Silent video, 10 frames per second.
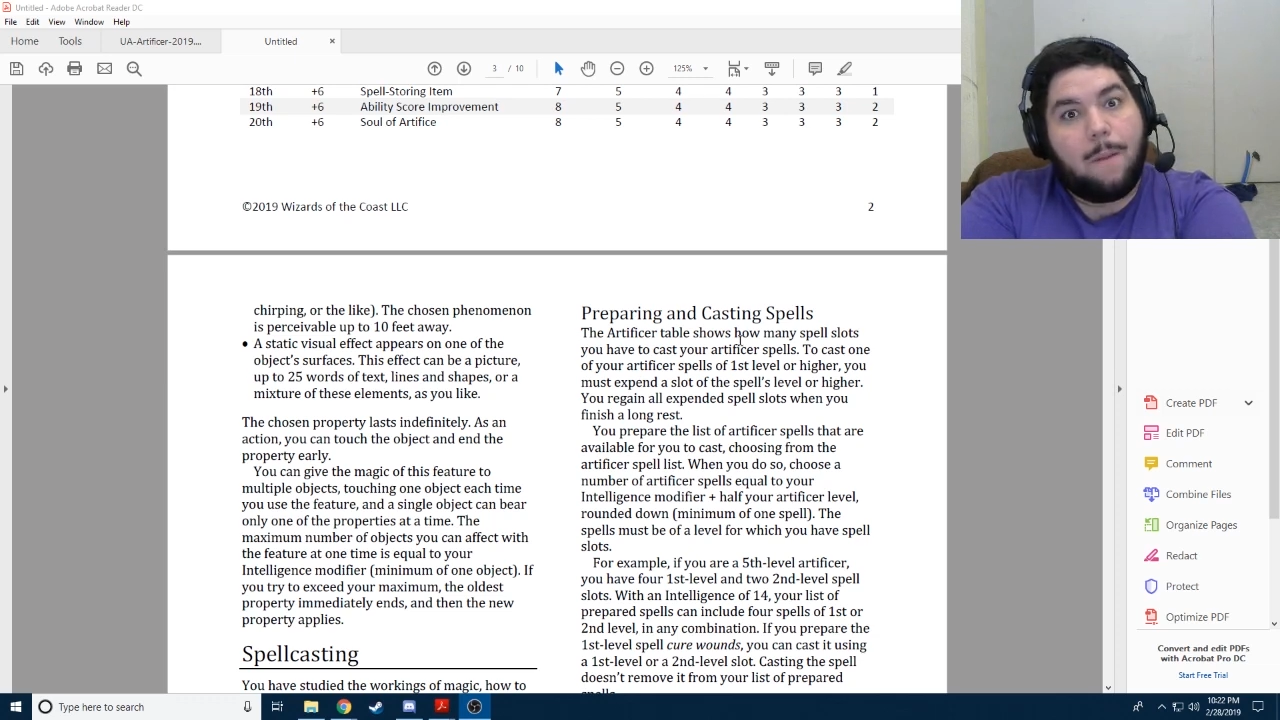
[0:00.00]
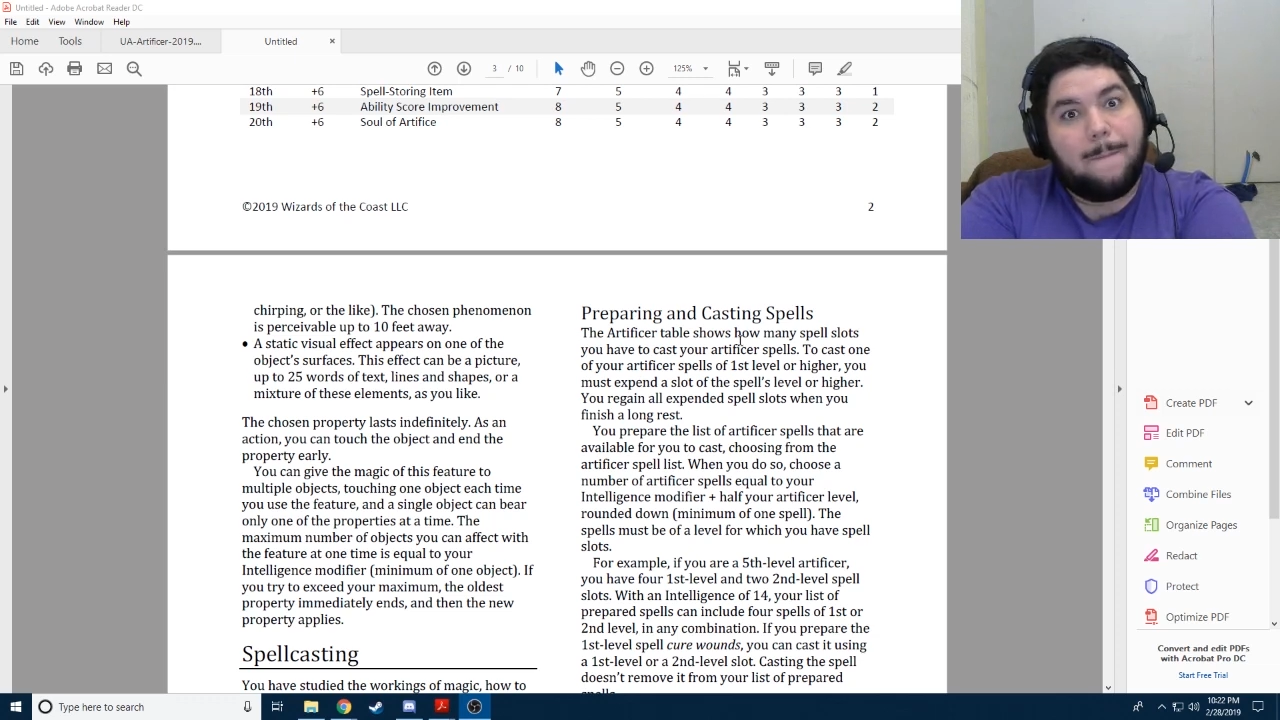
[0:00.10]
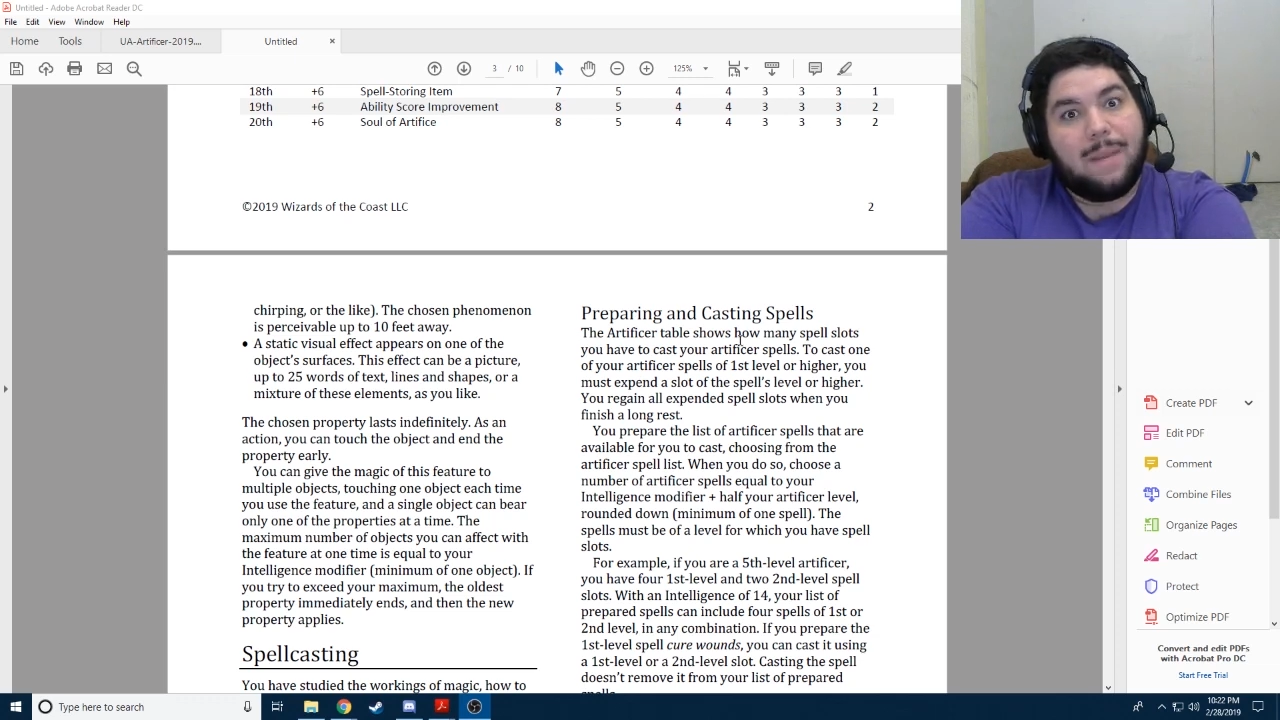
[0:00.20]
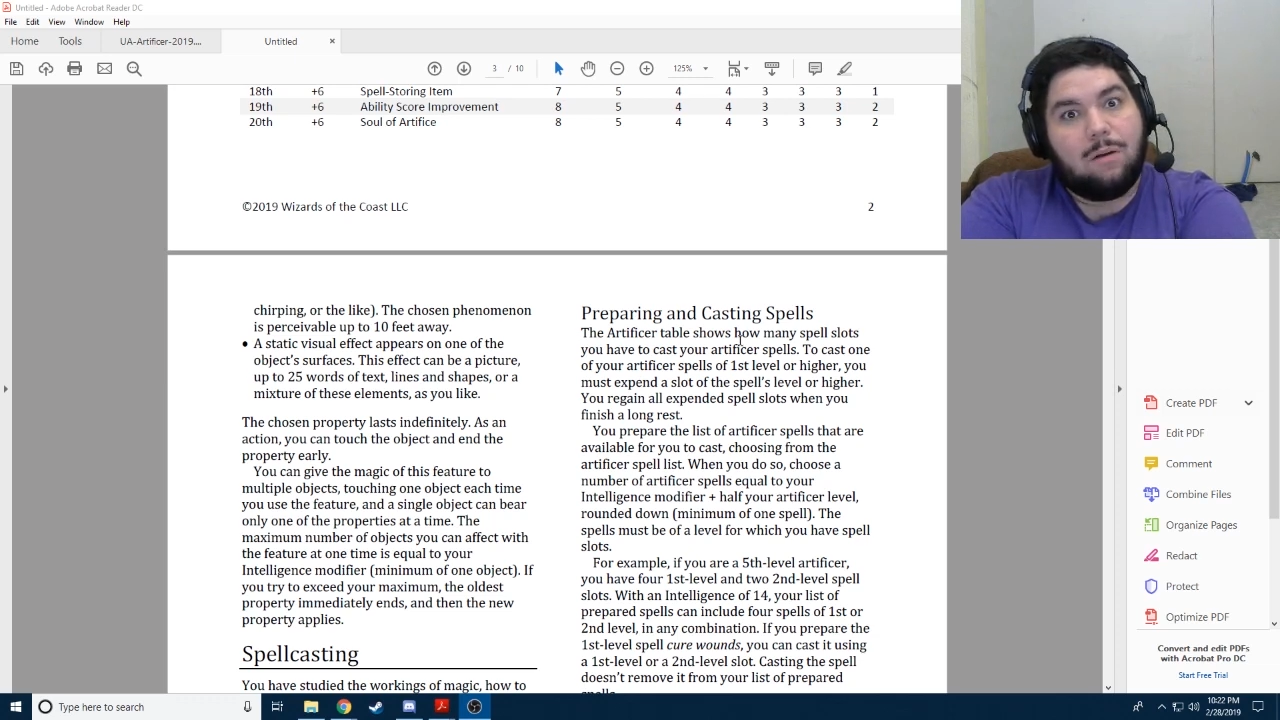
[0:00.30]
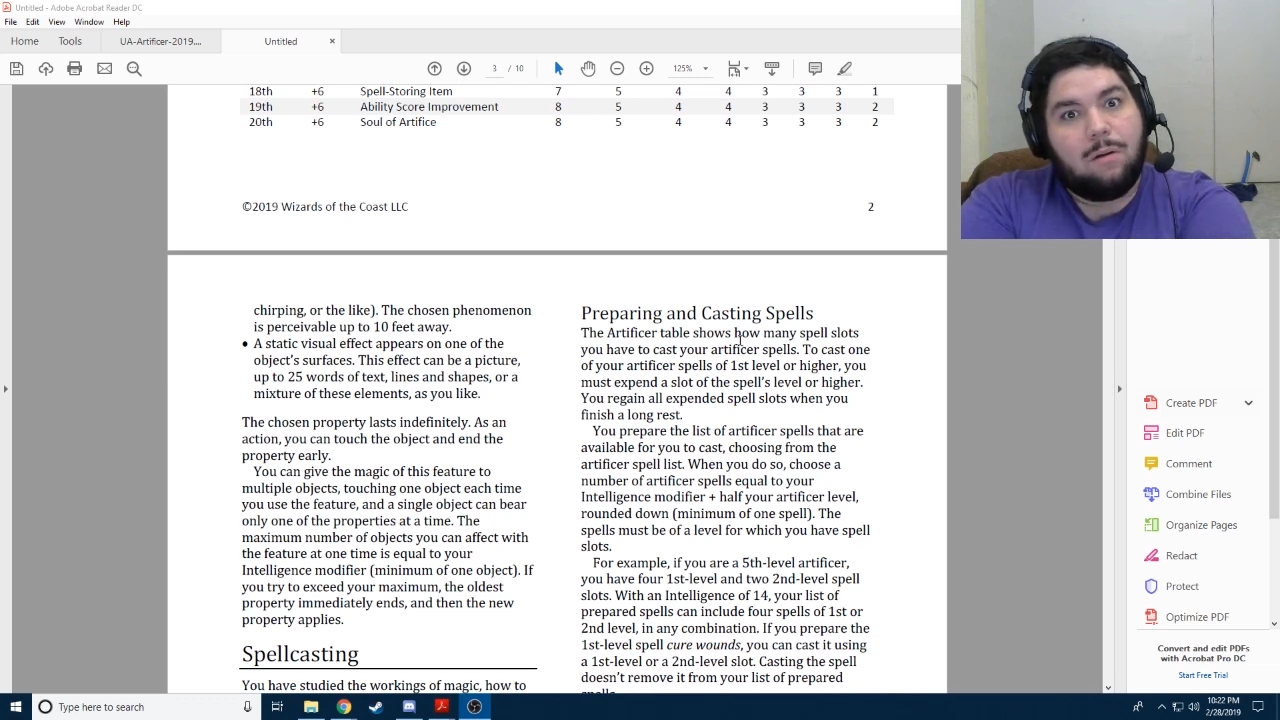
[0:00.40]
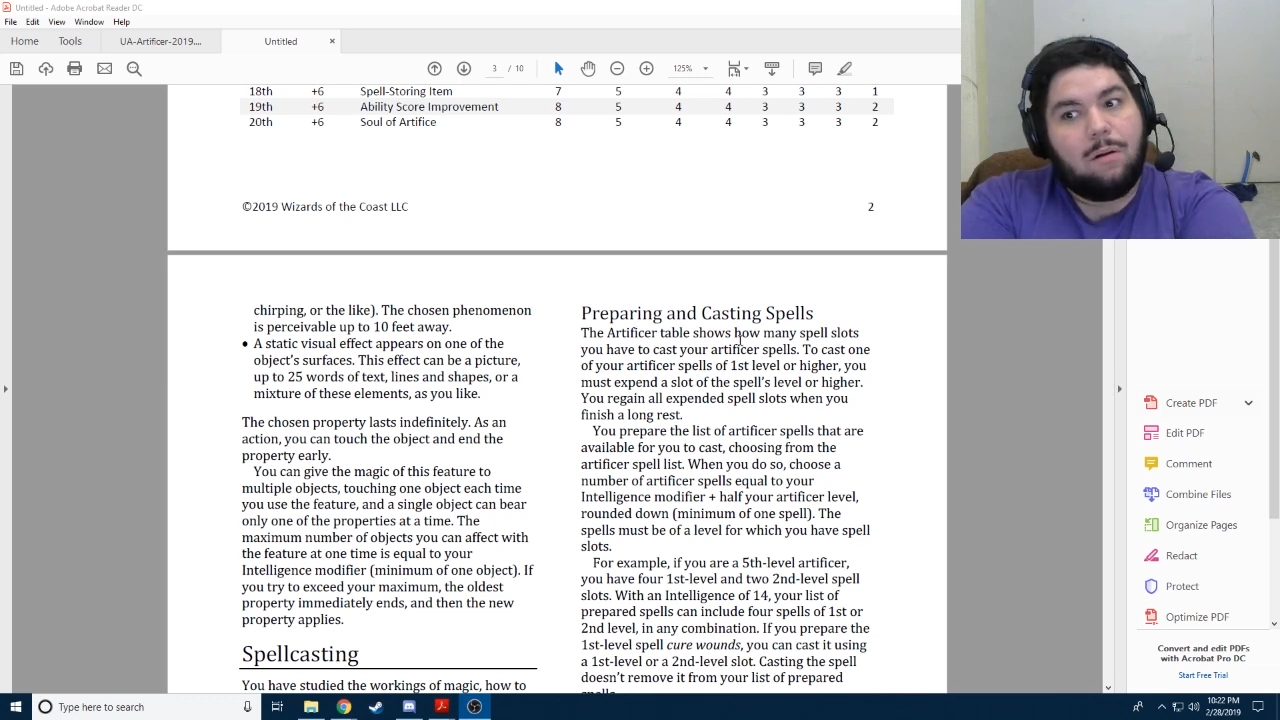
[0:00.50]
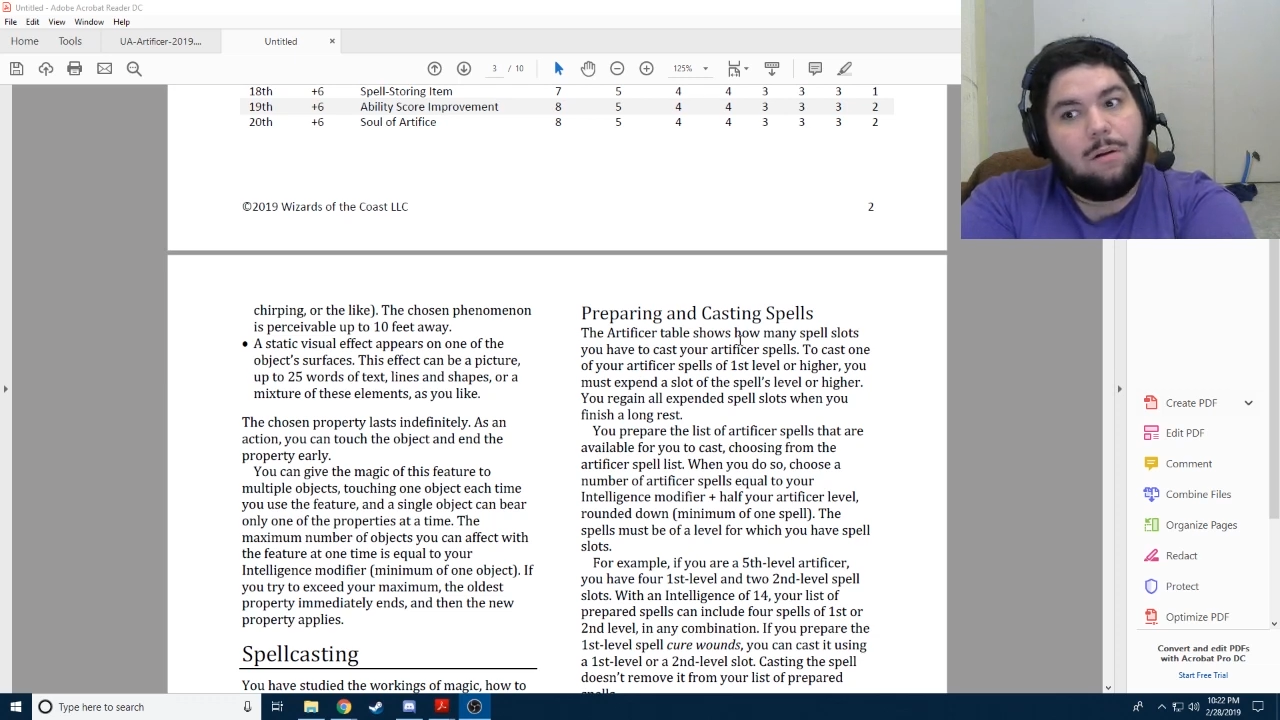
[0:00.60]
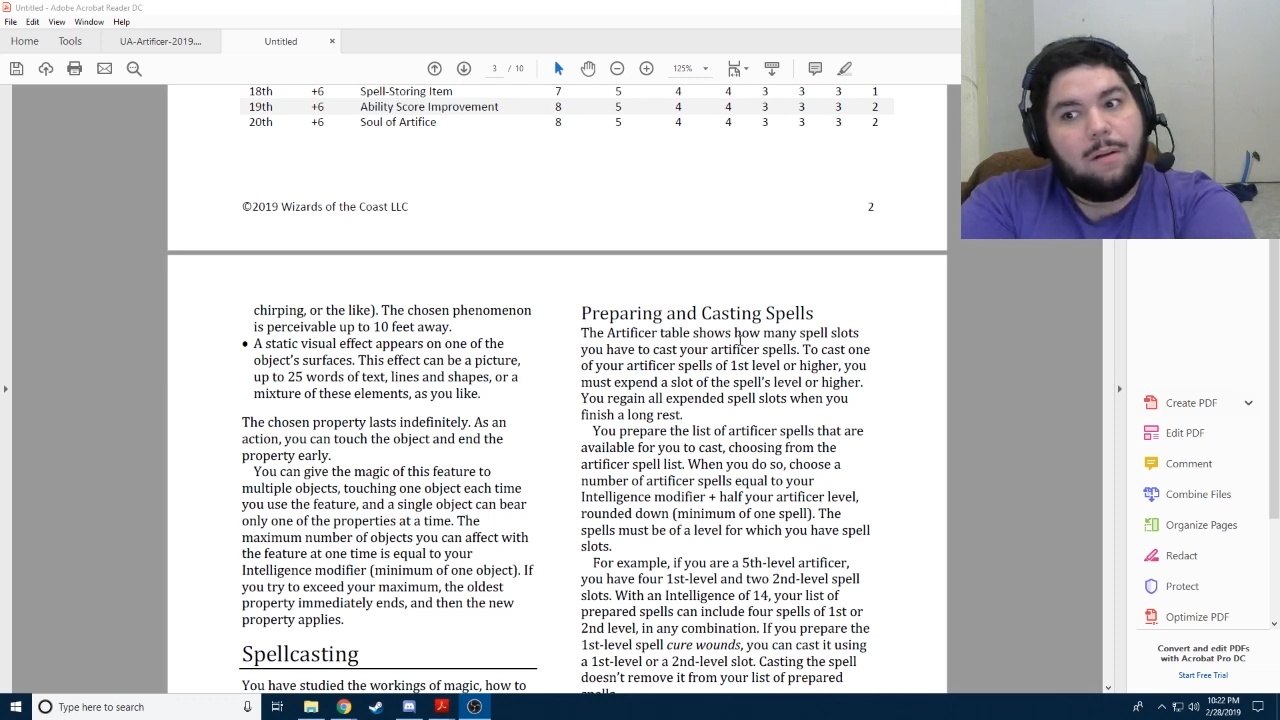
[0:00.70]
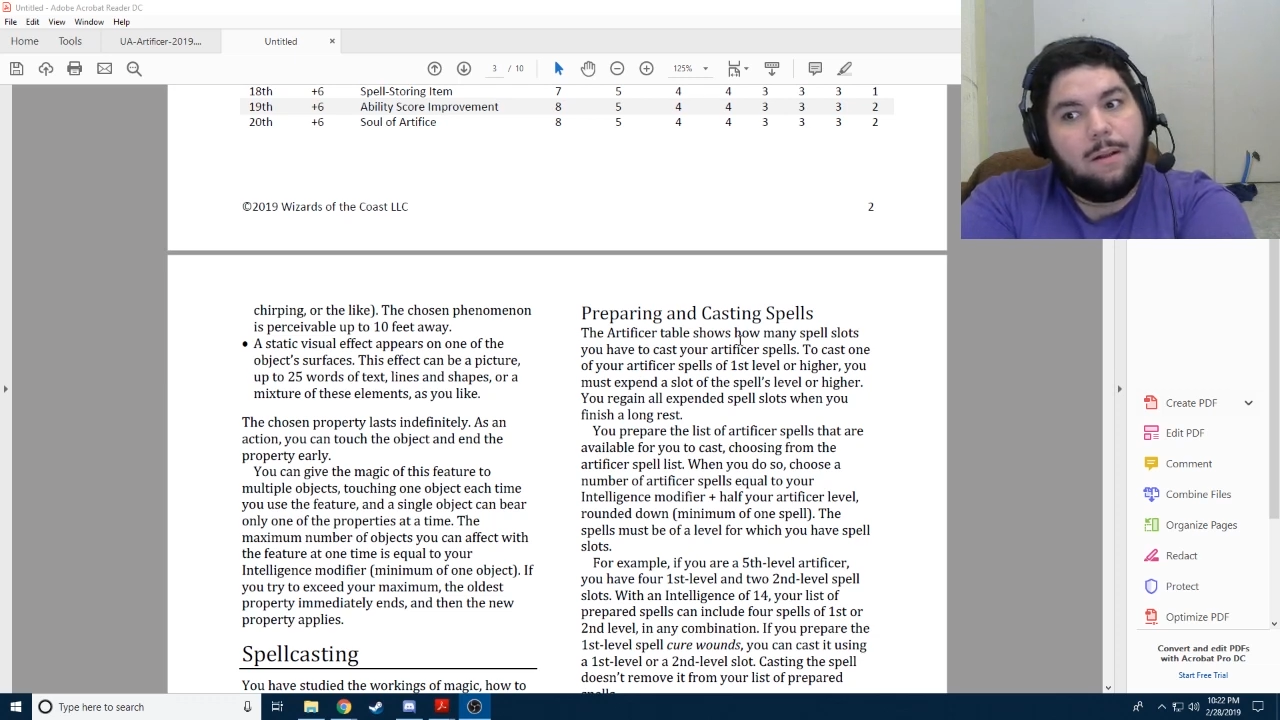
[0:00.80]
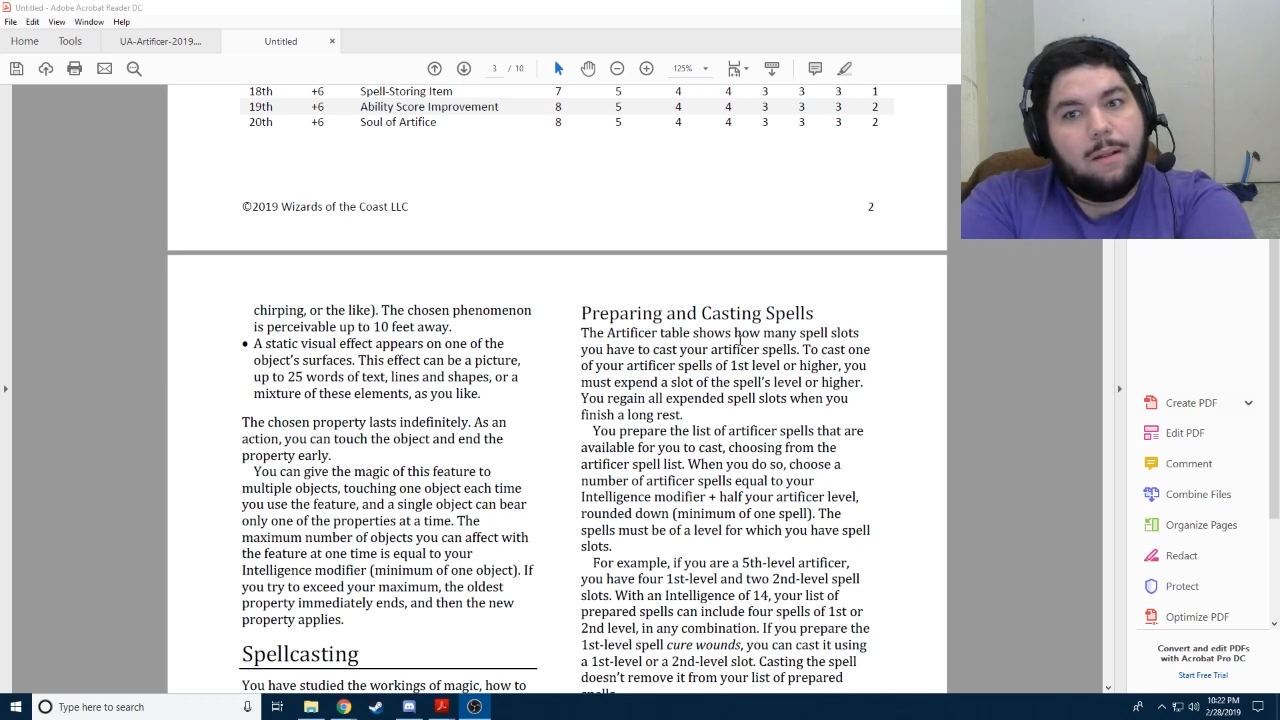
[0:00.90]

a mirror?